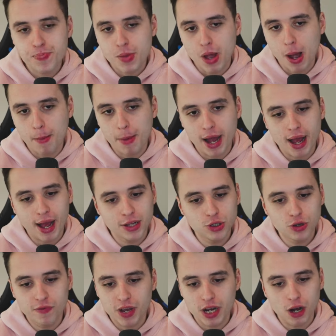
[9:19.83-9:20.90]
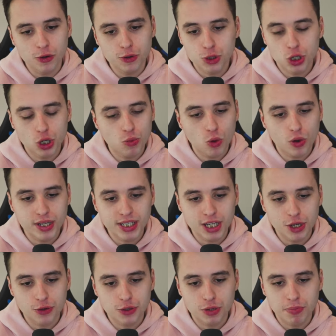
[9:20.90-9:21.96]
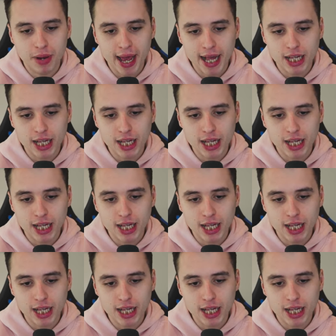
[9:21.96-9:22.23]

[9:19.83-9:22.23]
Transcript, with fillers: I do think those two will continue to play.